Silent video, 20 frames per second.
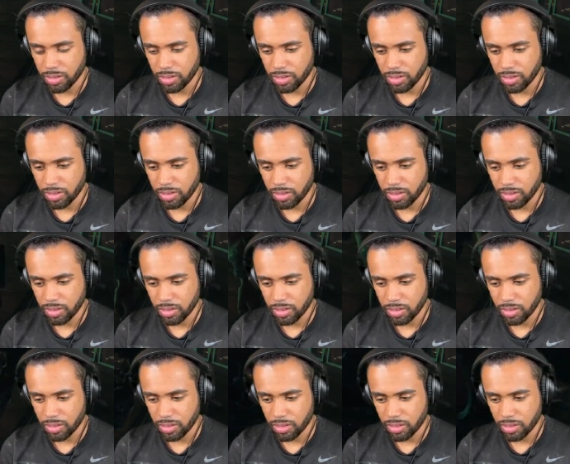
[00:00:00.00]

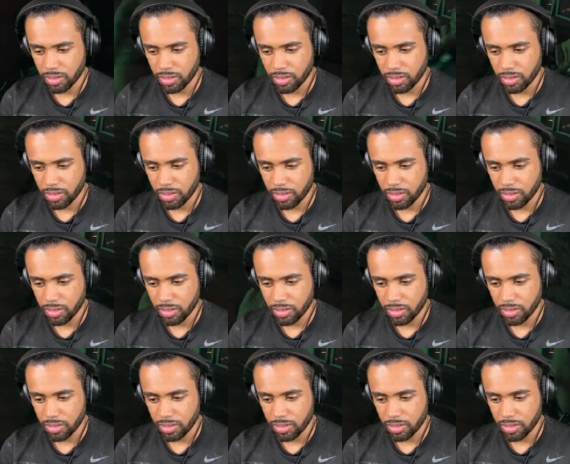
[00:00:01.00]

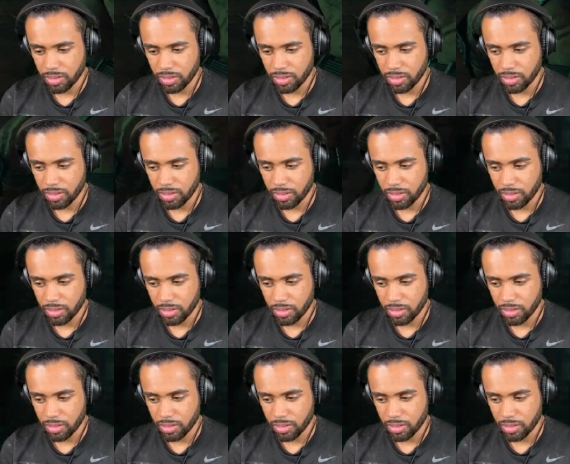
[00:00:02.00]
[no speech]